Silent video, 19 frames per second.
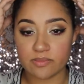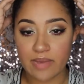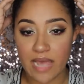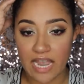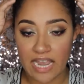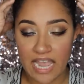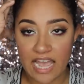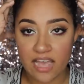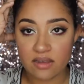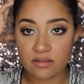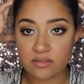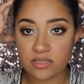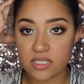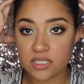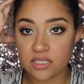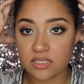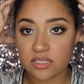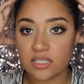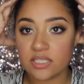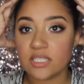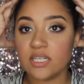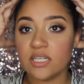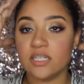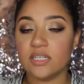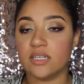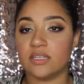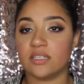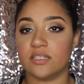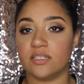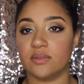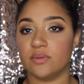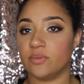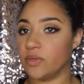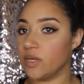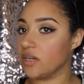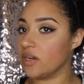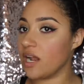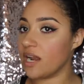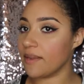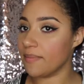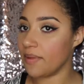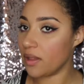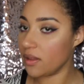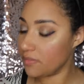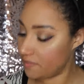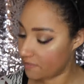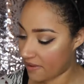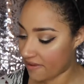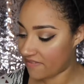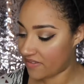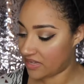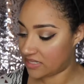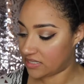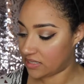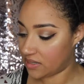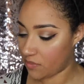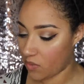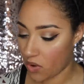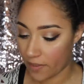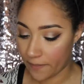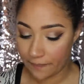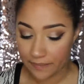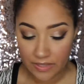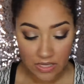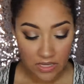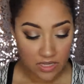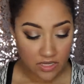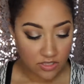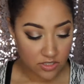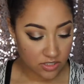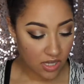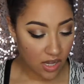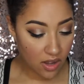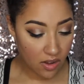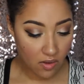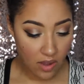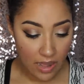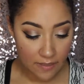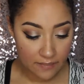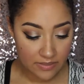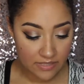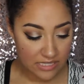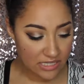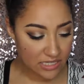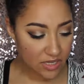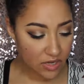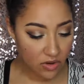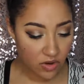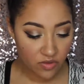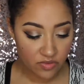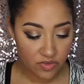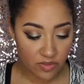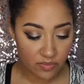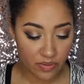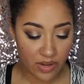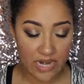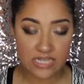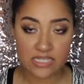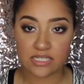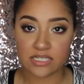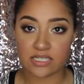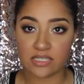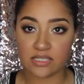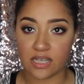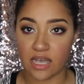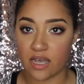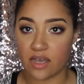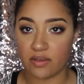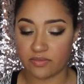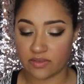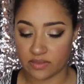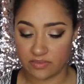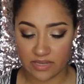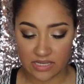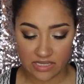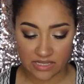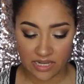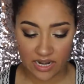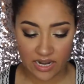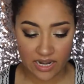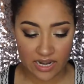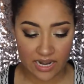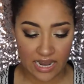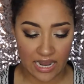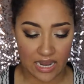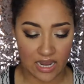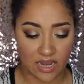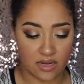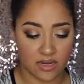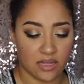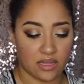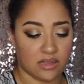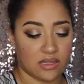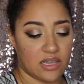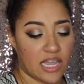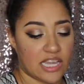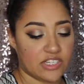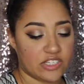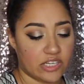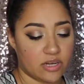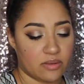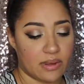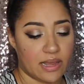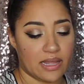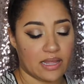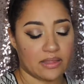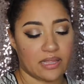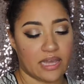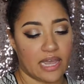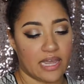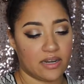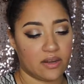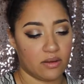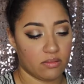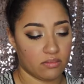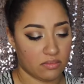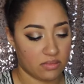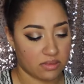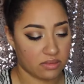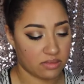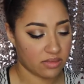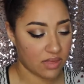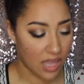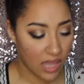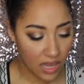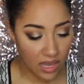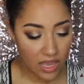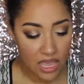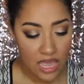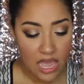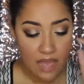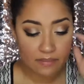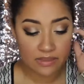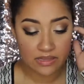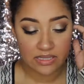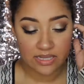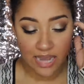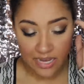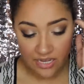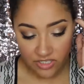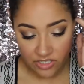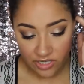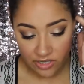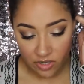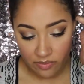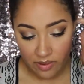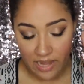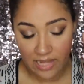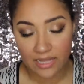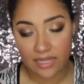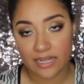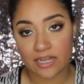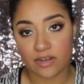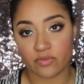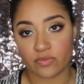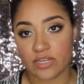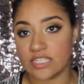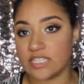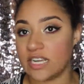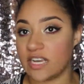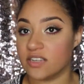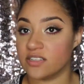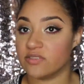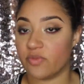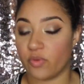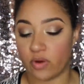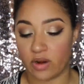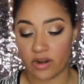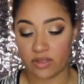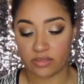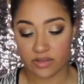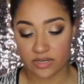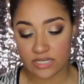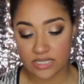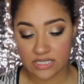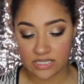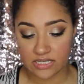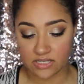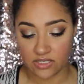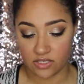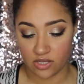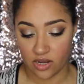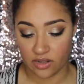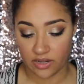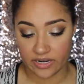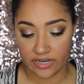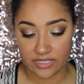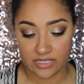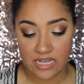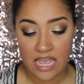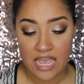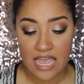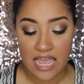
back out. We are not all up in my face anymore. So, didn't go over the prices of the mascara and the eyeshadow palette that I don't think, but the eyeshadow palette retails for $36